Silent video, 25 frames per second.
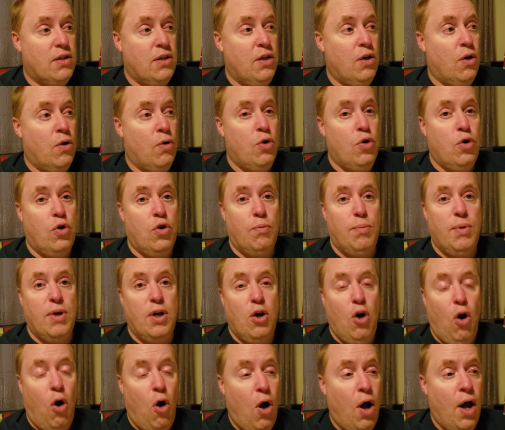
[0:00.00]
You know, you could be
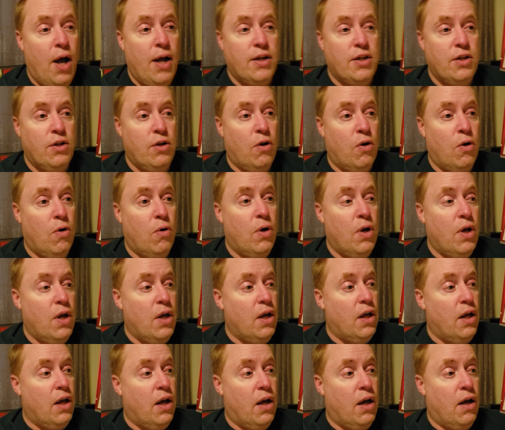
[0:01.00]
caught, you know,
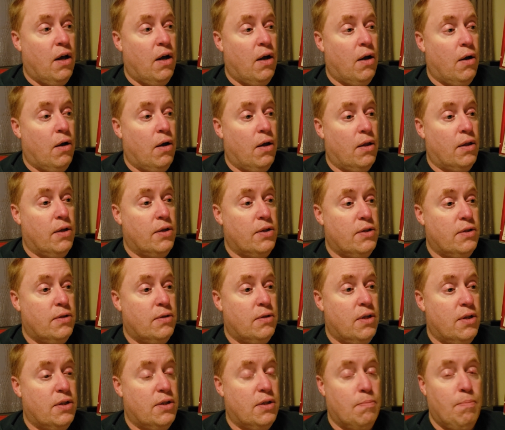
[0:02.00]
uh, this
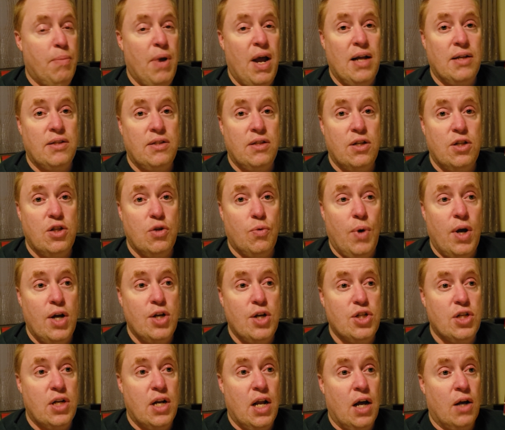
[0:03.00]
is this is a bad
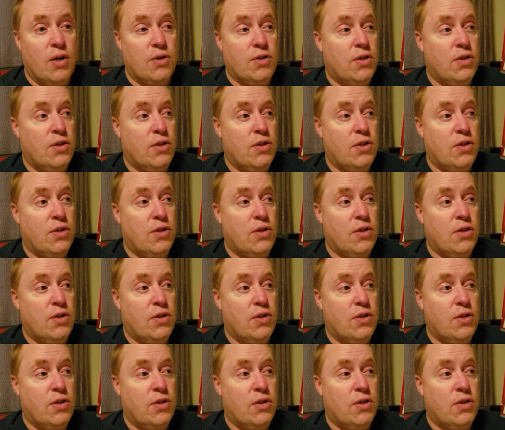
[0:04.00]
situation now.